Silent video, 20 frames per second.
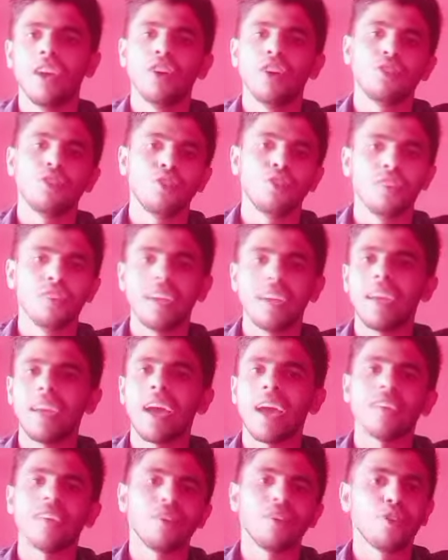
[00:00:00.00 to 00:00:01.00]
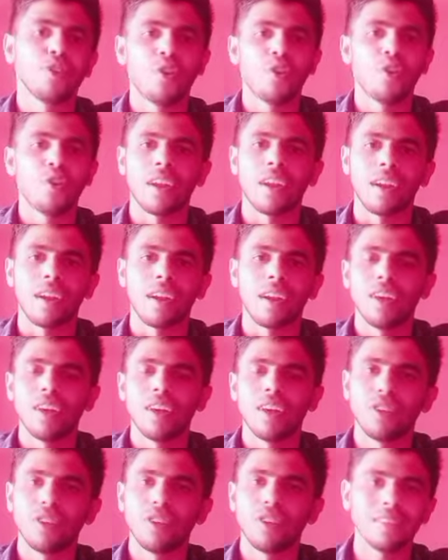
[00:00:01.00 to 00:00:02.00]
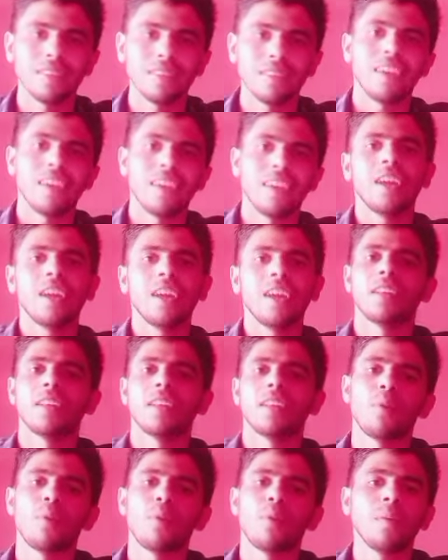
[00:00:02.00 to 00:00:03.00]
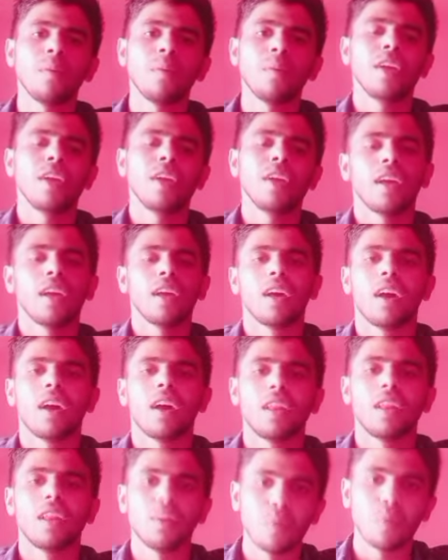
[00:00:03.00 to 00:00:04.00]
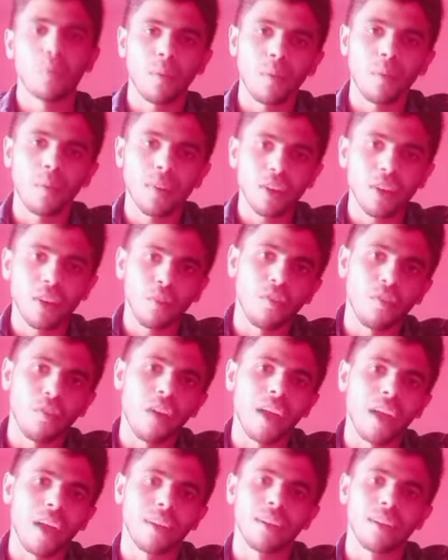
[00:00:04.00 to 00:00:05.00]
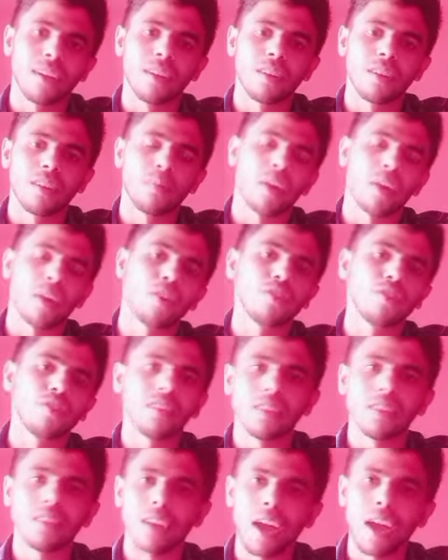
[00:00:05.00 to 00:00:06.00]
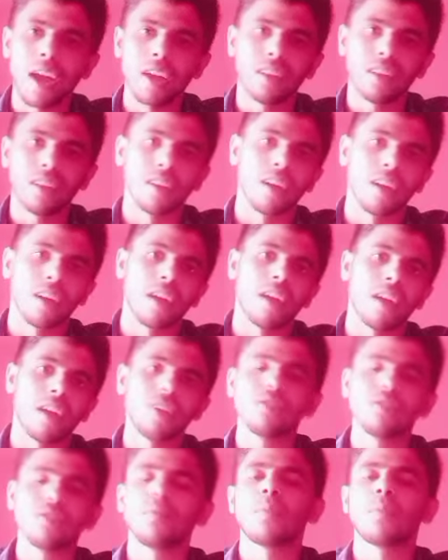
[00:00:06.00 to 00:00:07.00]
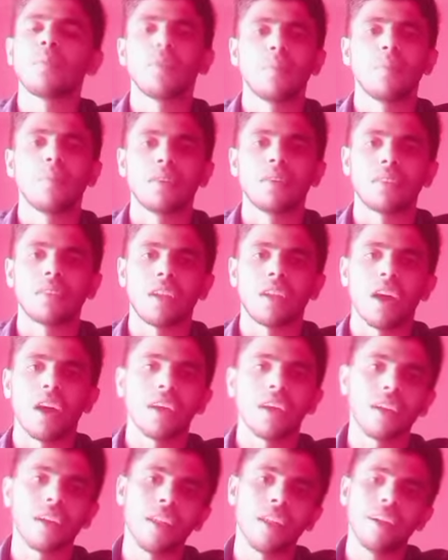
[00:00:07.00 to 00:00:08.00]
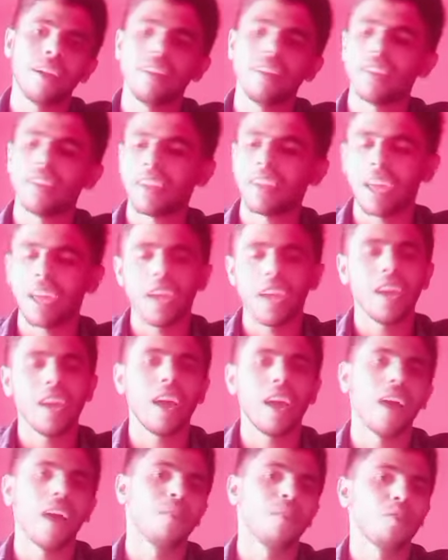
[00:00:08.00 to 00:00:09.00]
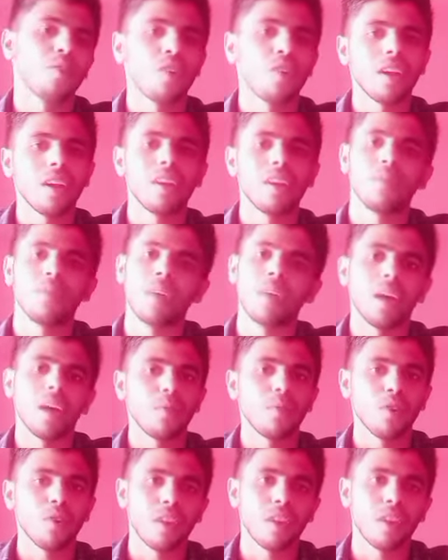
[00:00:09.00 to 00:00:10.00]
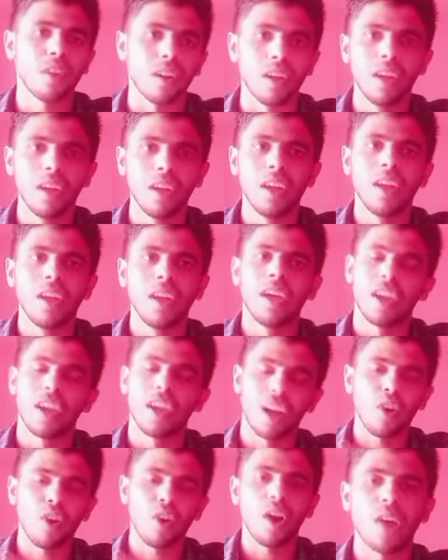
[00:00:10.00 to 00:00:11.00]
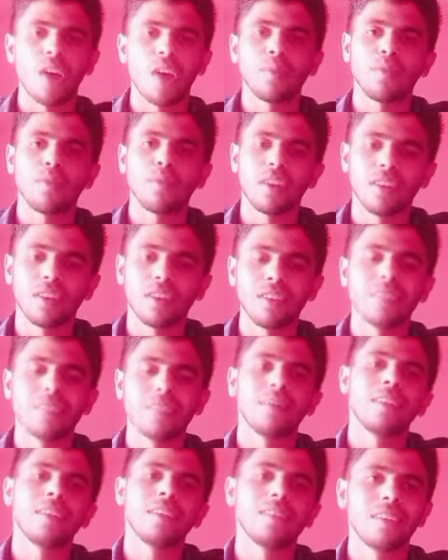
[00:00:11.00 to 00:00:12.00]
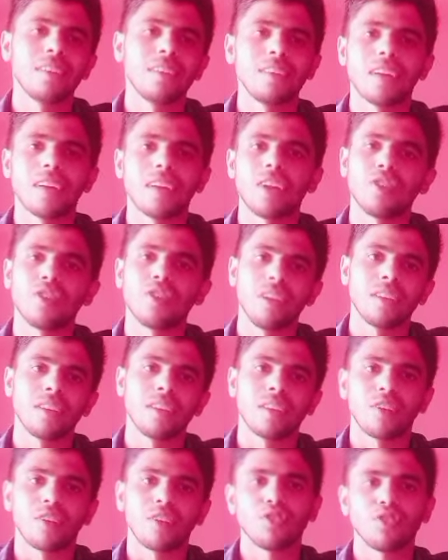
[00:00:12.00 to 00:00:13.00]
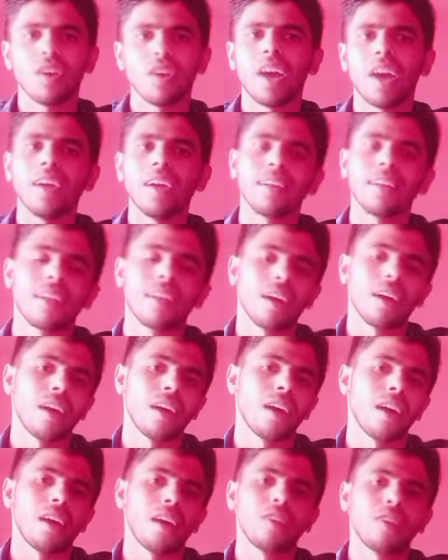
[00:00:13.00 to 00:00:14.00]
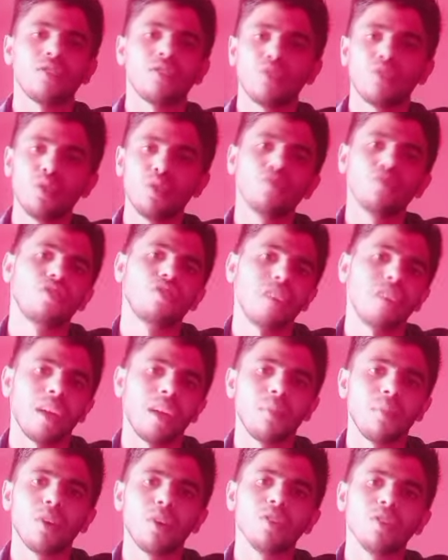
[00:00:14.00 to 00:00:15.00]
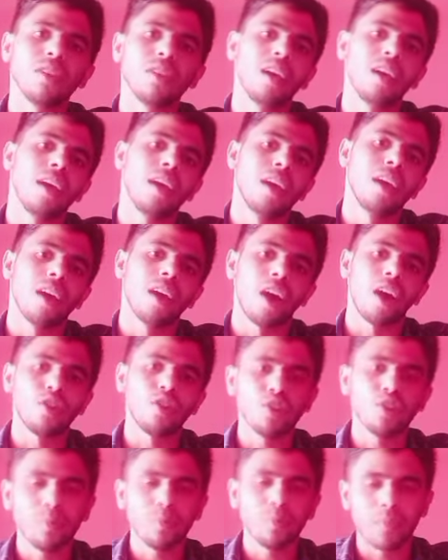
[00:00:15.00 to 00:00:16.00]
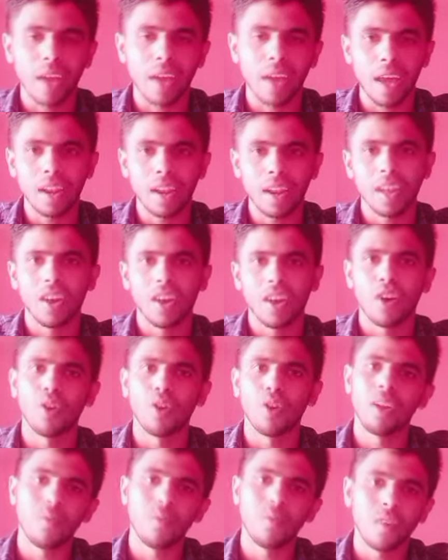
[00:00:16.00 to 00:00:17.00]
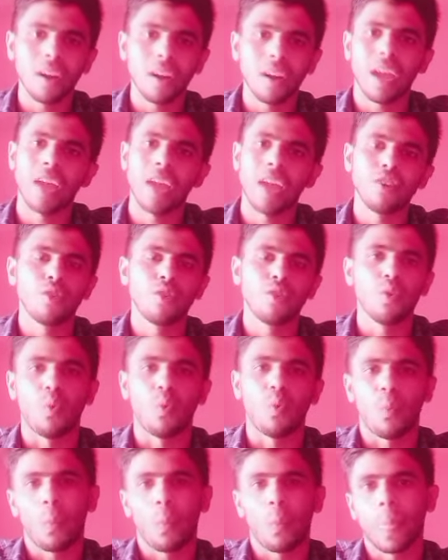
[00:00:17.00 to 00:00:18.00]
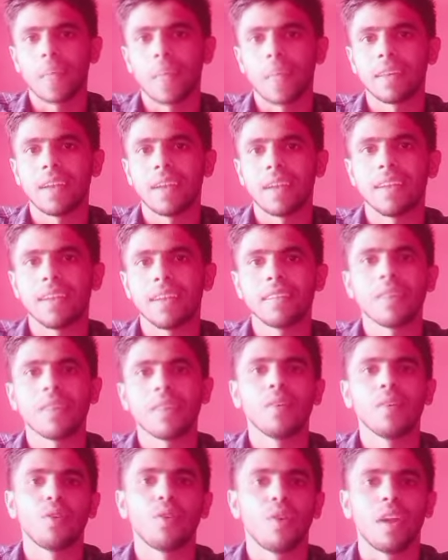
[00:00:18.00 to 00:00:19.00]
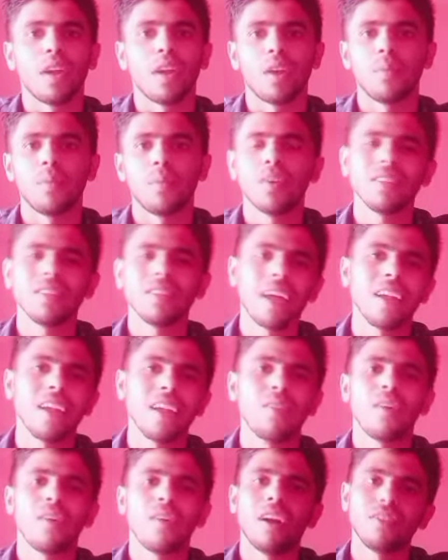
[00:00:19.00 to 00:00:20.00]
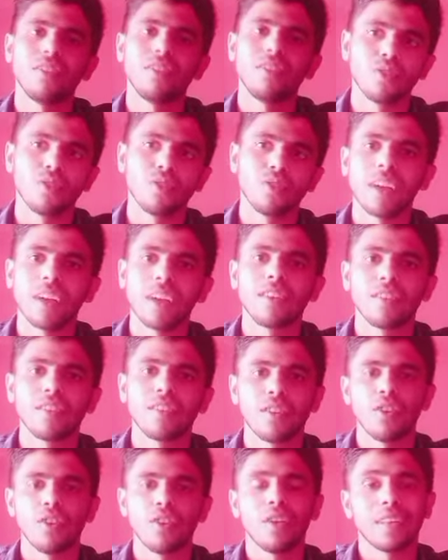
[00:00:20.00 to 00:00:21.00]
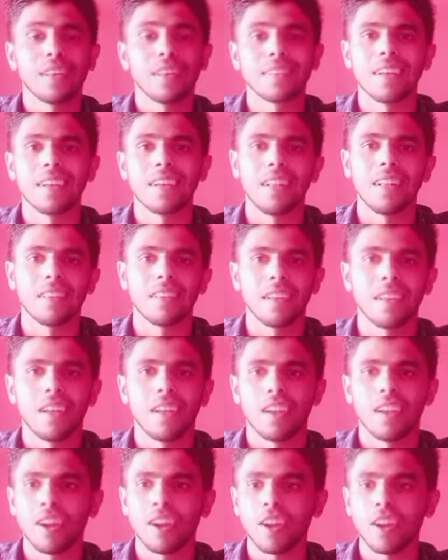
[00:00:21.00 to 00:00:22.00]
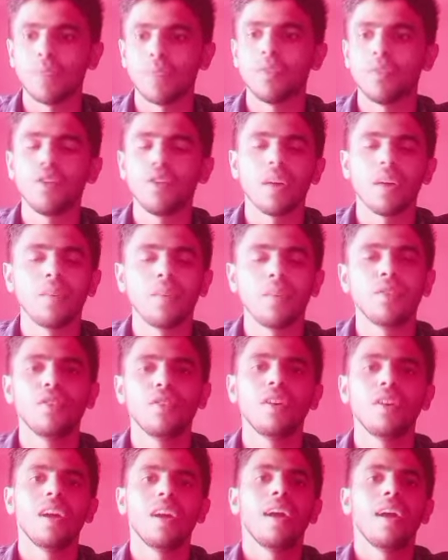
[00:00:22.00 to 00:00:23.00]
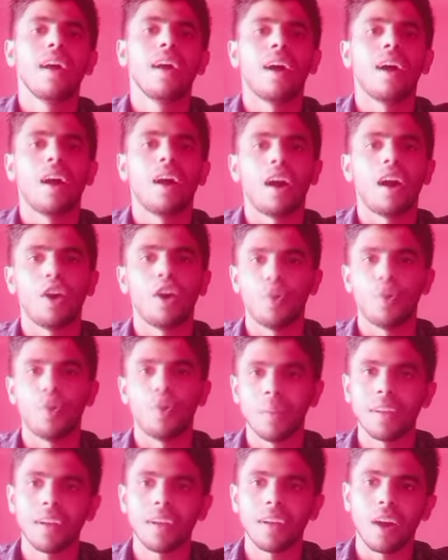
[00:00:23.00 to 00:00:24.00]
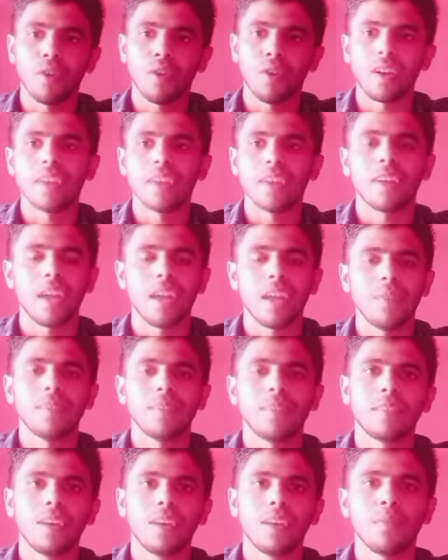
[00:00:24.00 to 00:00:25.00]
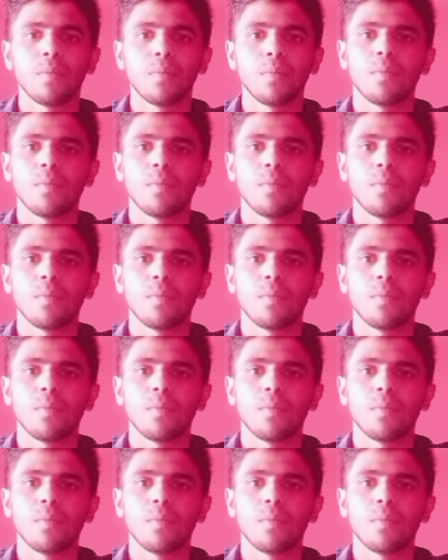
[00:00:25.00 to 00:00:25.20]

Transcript: So D has a no error. So in a C and D, the probability of right, my question is right, is 50%. I clearly that A have no error, B have no error. Now have to find out that whether C is correct or D is correct. So I choose C, because out of 10, only 1 and 2 sentence have a no error, because ND wants to that your skills, that if you able to omitting out that ABC,